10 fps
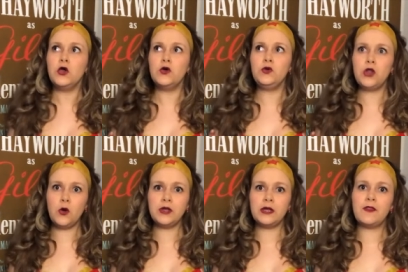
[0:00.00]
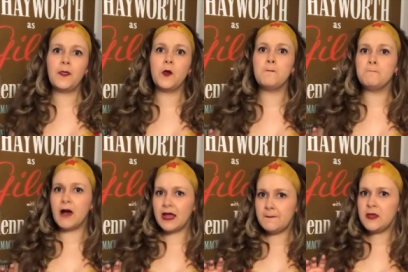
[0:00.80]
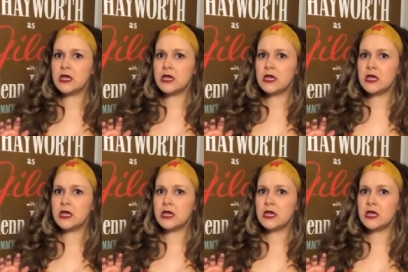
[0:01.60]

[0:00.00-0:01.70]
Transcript: who noted that there might be